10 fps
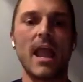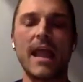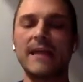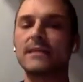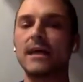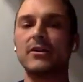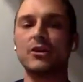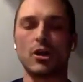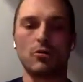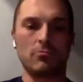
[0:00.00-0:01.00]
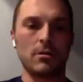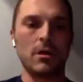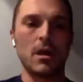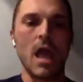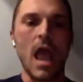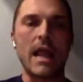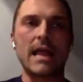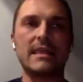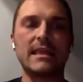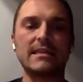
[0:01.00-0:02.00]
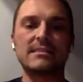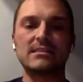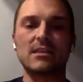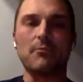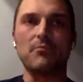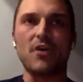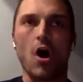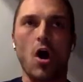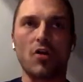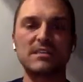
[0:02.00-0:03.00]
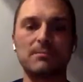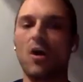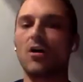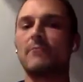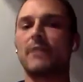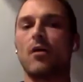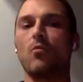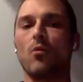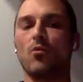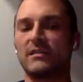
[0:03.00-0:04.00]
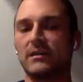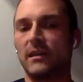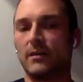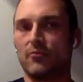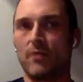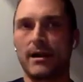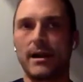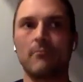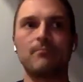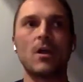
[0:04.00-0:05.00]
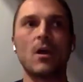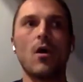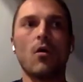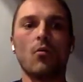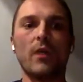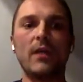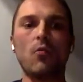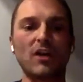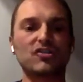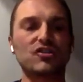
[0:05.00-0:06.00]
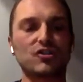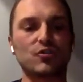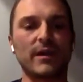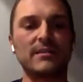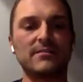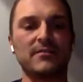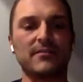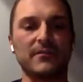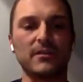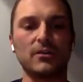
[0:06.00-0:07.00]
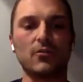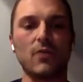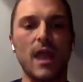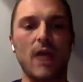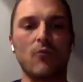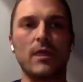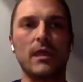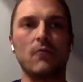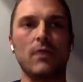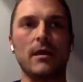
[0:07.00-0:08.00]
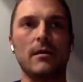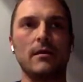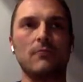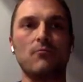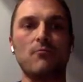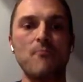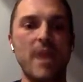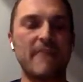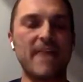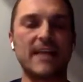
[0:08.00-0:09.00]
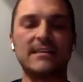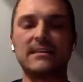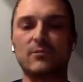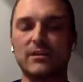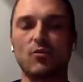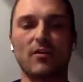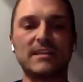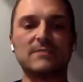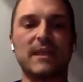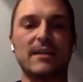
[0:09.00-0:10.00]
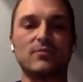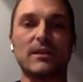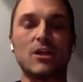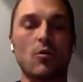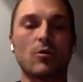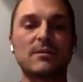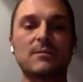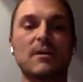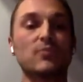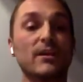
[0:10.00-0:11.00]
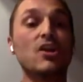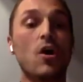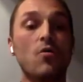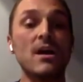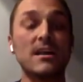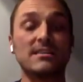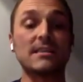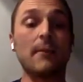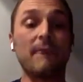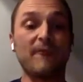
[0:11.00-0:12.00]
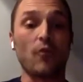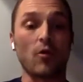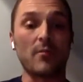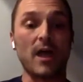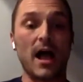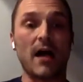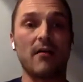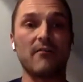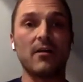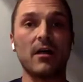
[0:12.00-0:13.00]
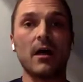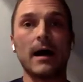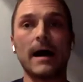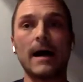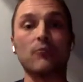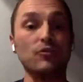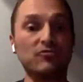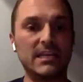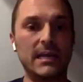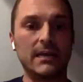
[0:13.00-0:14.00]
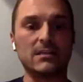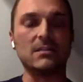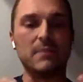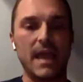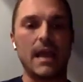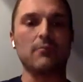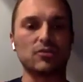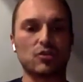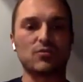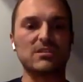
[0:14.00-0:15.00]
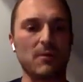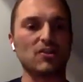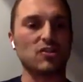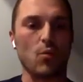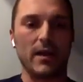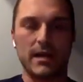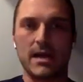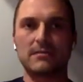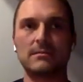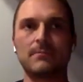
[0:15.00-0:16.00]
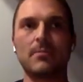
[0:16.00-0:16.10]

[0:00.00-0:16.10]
It's unknown. And I think this is the hardest part about what we're dealing with right now. We watch the trends of the flu, and we make vaccines. We do all these because we know a response. We know some form of routine to be able to respond to what it is.